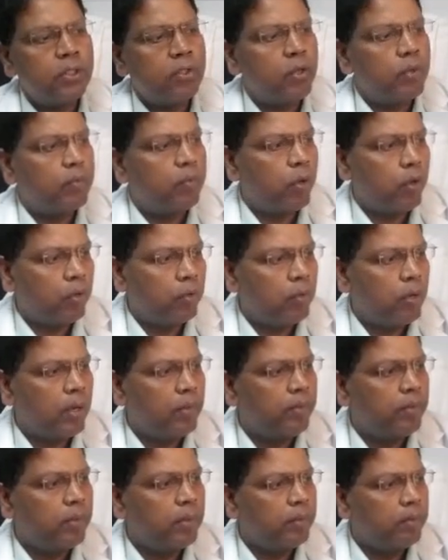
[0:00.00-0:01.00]
on
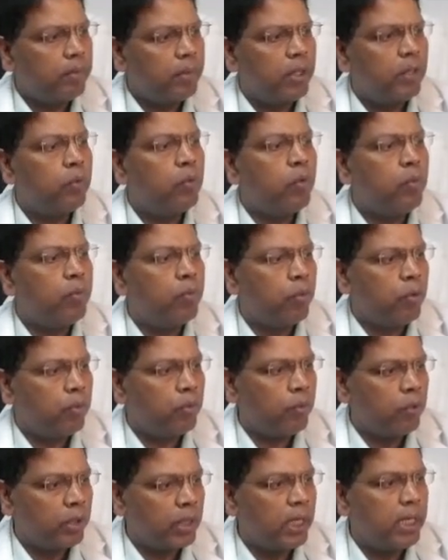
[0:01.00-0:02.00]
follow-up, but no
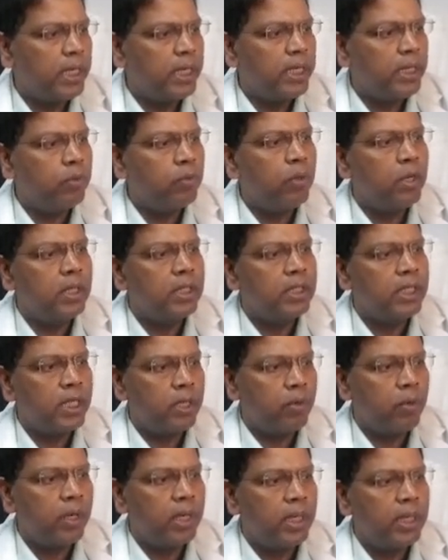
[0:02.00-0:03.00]
mortality was
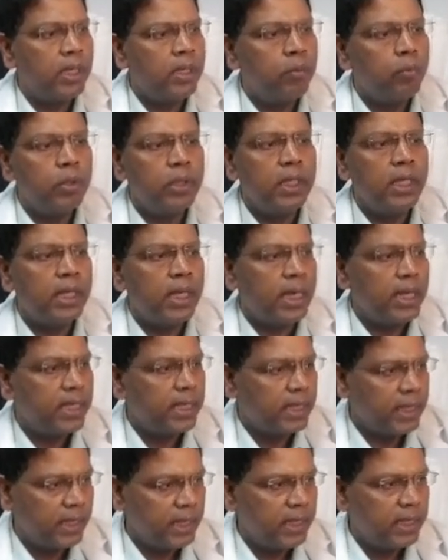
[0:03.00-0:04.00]
recorded within
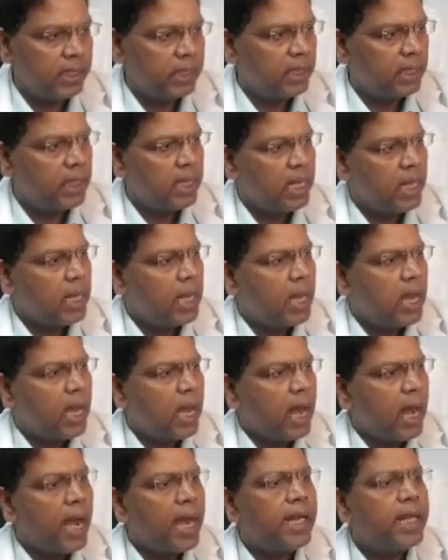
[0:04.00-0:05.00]
90 days.
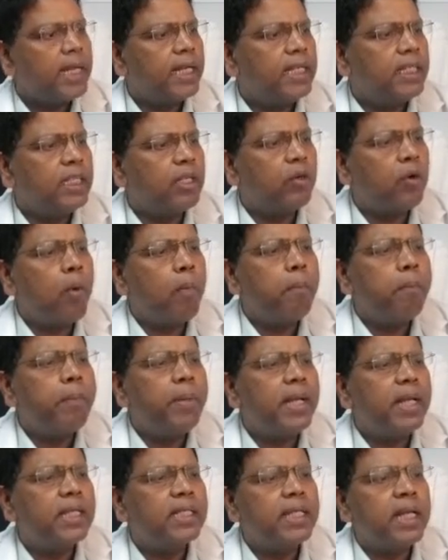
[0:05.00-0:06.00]
HITAC is a
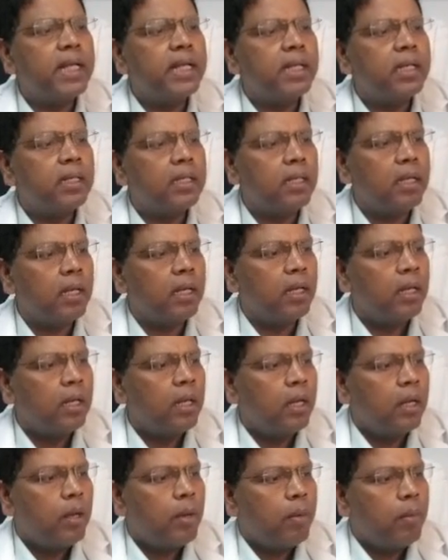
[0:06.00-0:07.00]
complex and
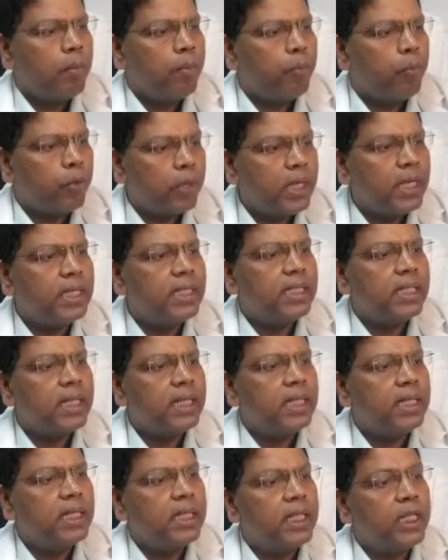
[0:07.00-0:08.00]

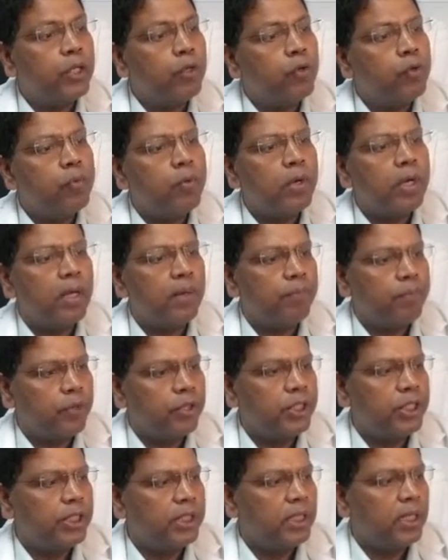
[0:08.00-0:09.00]
potentially equivocal
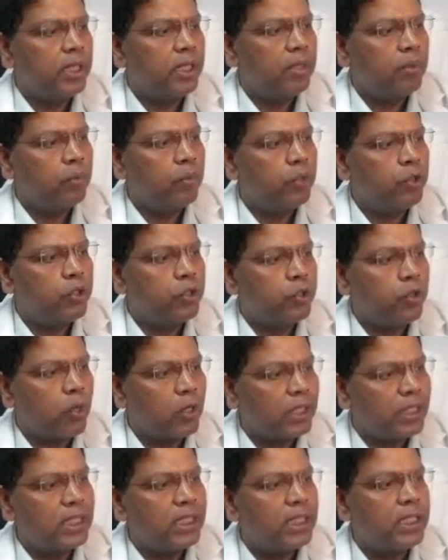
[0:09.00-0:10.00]
procedure whose
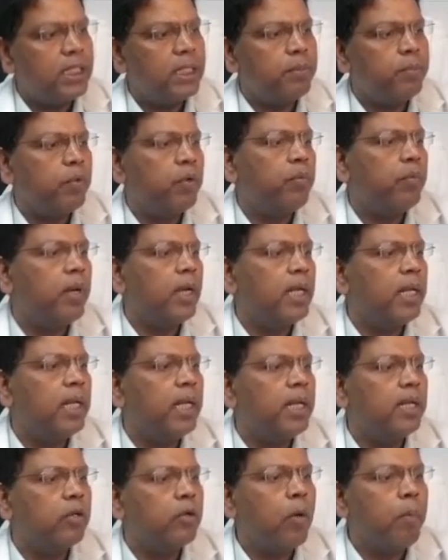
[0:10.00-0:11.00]
toxicity profile
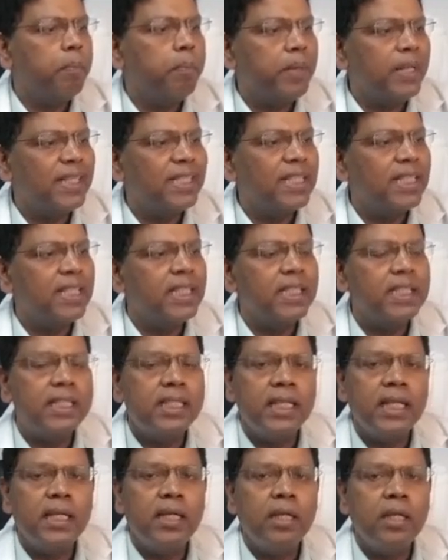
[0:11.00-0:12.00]
and complexity is
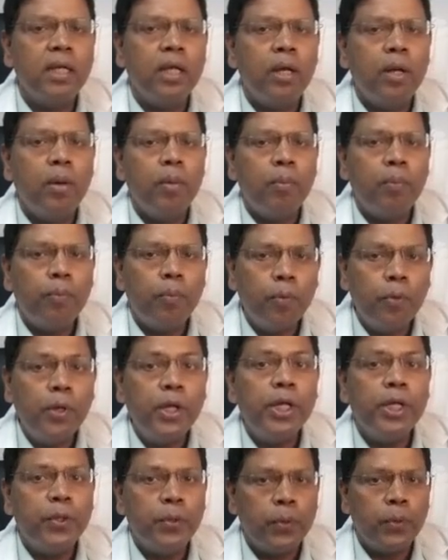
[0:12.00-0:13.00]
still
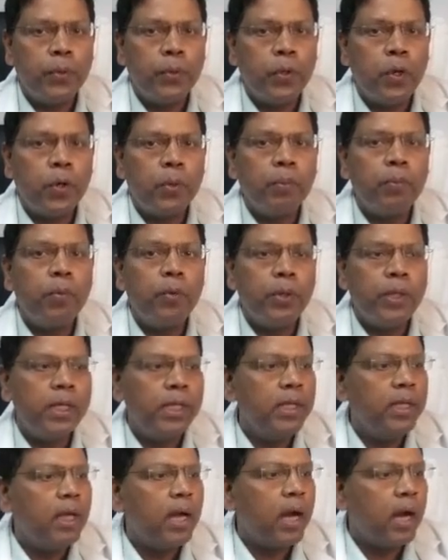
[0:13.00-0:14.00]
poorly known or
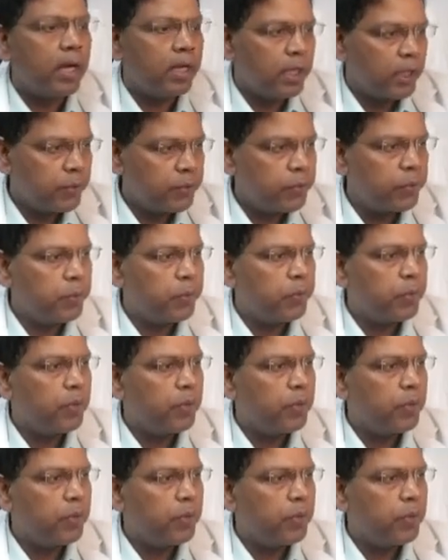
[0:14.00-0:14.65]
poorly understood.